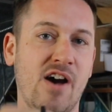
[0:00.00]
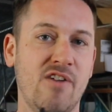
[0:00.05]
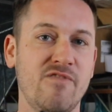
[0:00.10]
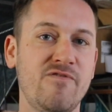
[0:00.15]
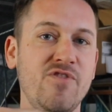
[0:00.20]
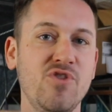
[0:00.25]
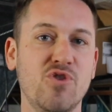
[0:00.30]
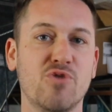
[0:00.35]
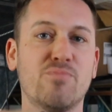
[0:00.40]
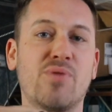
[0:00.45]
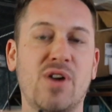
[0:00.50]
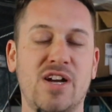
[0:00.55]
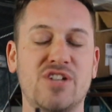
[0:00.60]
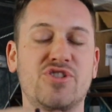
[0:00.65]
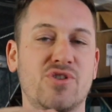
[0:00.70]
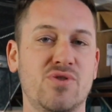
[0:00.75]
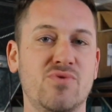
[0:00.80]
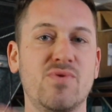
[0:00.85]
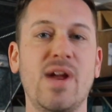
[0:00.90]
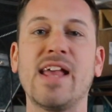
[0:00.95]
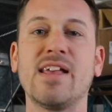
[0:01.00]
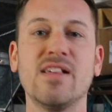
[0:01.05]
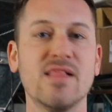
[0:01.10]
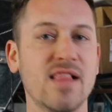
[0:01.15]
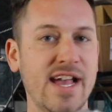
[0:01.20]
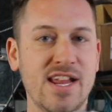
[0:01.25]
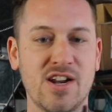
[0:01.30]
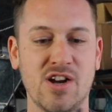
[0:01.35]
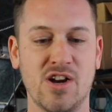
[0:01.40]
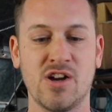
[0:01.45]
fuel pressure
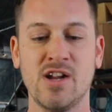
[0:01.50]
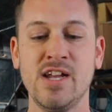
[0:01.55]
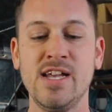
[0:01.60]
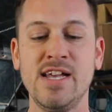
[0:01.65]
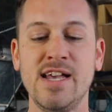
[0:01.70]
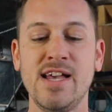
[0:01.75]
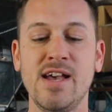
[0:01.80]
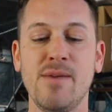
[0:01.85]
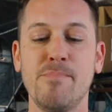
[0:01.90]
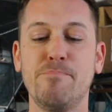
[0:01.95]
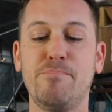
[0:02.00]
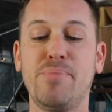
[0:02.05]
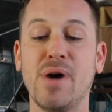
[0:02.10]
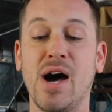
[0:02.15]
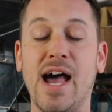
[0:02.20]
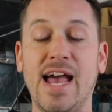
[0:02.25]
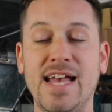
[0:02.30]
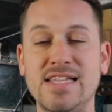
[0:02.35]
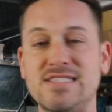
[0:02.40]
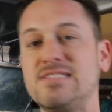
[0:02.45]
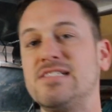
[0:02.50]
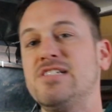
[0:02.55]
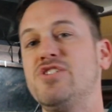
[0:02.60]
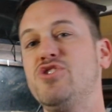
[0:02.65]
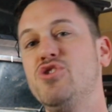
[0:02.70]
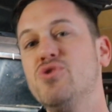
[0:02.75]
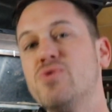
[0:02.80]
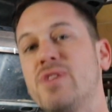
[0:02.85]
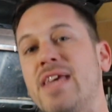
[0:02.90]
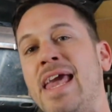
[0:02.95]
regulator, but
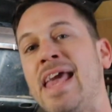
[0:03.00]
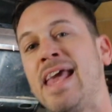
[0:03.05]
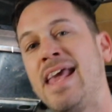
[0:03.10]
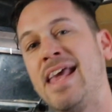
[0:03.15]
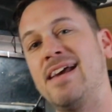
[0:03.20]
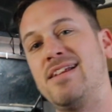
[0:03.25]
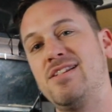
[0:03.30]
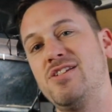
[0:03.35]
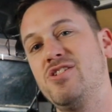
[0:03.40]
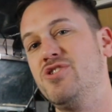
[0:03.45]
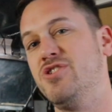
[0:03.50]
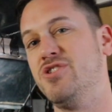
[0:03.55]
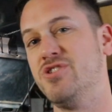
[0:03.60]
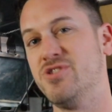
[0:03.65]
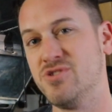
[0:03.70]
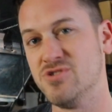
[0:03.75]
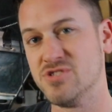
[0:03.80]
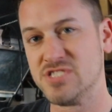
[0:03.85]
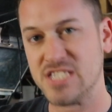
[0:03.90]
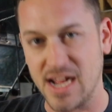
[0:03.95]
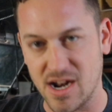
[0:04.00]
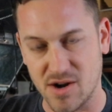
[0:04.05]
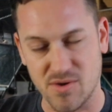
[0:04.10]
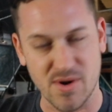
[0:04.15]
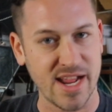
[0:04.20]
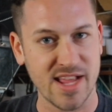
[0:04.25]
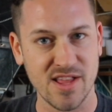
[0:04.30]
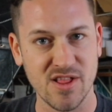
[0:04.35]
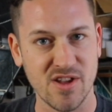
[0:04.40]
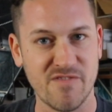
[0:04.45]
you can't use a
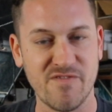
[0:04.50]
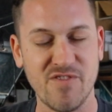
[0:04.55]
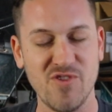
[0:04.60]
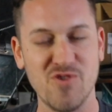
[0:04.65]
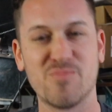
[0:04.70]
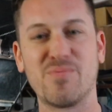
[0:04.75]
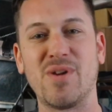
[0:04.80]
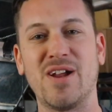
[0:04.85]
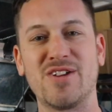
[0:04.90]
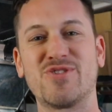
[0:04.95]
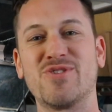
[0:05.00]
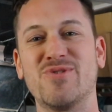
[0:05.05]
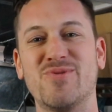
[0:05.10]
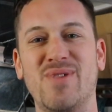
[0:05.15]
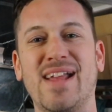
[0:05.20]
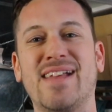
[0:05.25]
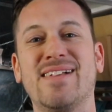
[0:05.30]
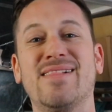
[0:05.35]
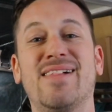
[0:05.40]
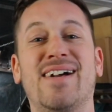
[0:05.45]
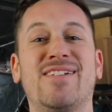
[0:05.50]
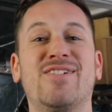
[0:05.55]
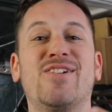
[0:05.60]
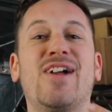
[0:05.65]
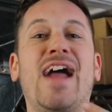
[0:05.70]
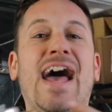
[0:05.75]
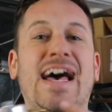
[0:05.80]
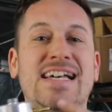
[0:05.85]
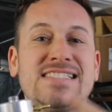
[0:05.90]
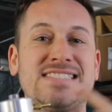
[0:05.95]
regular fuel pressure regulator
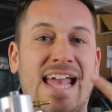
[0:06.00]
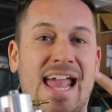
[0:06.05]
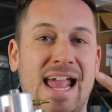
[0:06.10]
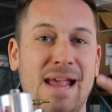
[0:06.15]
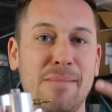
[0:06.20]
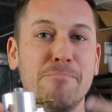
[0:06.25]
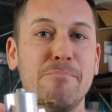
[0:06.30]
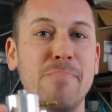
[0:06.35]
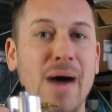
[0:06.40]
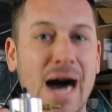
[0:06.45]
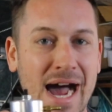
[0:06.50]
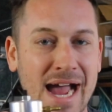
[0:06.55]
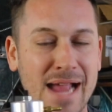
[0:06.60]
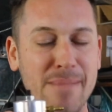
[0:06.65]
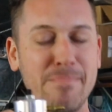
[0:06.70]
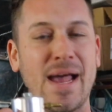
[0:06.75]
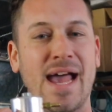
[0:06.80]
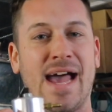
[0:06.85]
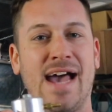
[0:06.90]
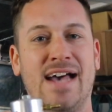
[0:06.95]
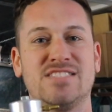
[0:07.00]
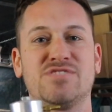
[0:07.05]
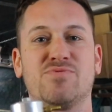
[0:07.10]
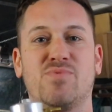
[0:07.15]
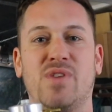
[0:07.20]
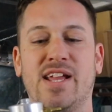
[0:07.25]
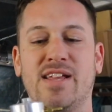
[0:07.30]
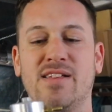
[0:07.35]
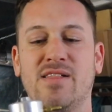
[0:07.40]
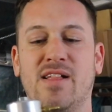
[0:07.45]
as a bypass
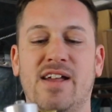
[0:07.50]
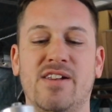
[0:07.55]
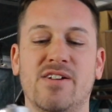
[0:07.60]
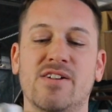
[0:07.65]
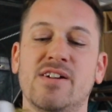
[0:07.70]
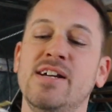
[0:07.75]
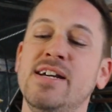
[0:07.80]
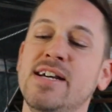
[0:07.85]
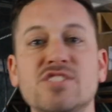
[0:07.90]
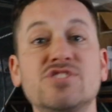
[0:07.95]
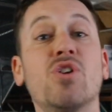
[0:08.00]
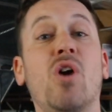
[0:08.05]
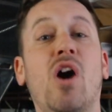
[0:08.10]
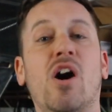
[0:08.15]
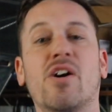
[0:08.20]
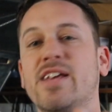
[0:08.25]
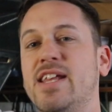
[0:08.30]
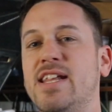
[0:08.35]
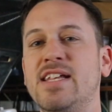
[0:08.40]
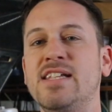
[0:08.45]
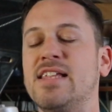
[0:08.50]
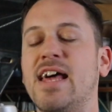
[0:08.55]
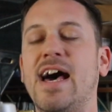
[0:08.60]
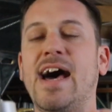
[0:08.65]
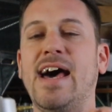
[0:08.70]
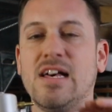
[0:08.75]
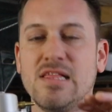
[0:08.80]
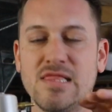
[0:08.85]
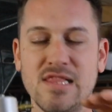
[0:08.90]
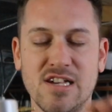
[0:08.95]
regulator. So I'll get into
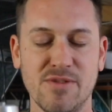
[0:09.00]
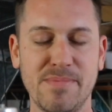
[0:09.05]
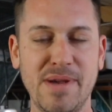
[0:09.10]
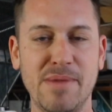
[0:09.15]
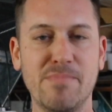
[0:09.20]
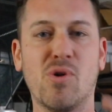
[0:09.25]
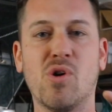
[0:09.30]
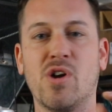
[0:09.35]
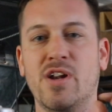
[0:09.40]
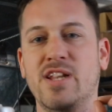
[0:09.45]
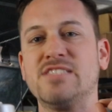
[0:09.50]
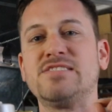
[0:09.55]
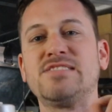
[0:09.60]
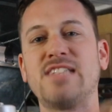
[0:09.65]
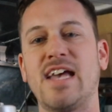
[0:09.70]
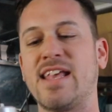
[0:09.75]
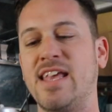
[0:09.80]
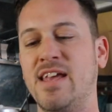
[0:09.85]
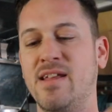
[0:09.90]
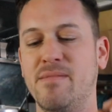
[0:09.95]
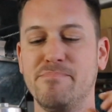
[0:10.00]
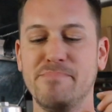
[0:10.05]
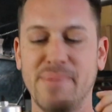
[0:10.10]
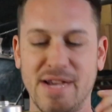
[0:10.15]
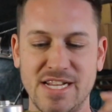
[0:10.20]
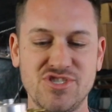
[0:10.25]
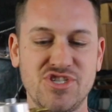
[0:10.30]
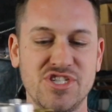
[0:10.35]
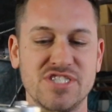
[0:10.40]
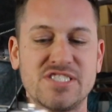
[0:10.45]
that a little bit more in a second,
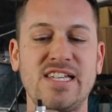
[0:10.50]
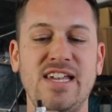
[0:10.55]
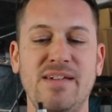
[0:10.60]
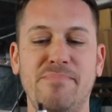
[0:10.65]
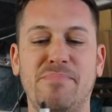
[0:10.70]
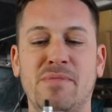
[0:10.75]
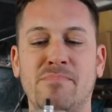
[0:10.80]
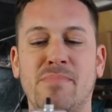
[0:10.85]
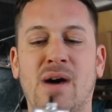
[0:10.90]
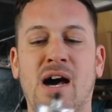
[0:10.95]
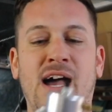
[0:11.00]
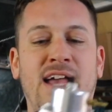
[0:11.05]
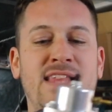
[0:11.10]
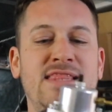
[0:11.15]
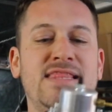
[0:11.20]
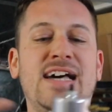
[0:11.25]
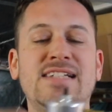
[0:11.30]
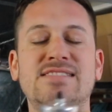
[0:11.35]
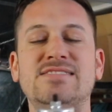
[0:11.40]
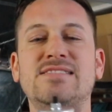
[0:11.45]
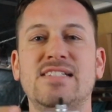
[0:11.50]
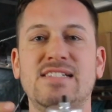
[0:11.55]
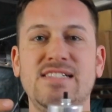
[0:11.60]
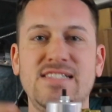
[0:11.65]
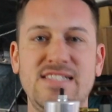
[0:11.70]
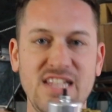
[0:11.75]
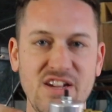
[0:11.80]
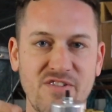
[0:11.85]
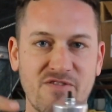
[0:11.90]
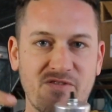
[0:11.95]
but just keep in mind that's the
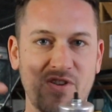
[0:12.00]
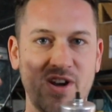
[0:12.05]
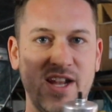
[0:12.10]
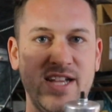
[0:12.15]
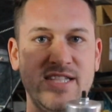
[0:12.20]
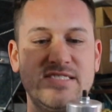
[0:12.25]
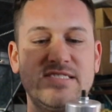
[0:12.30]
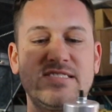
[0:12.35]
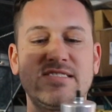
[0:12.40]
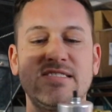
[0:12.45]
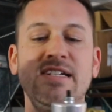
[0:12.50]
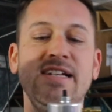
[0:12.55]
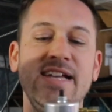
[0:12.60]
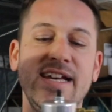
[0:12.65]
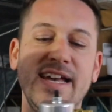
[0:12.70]
difference